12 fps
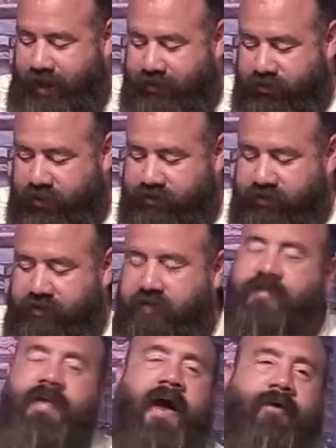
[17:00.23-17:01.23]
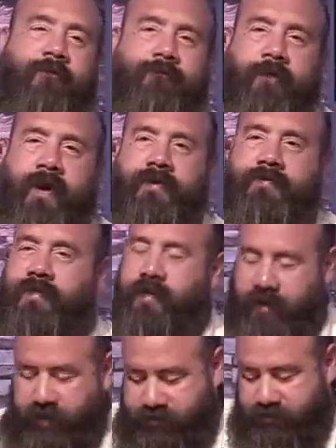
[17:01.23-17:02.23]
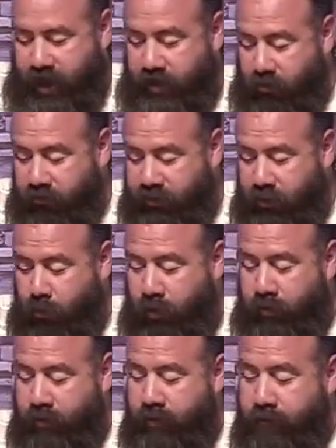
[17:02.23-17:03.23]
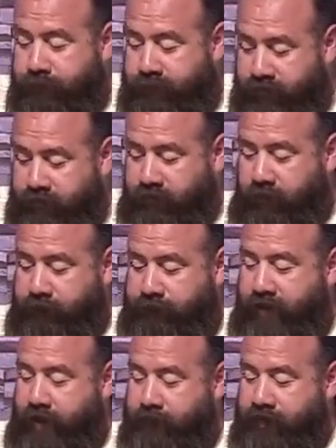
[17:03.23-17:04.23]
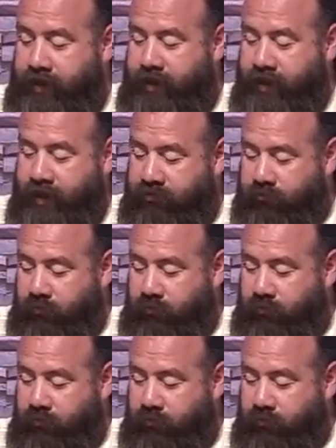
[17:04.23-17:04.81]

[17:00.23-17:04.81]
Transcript: and Jesus' sacrifice is not only where physical family is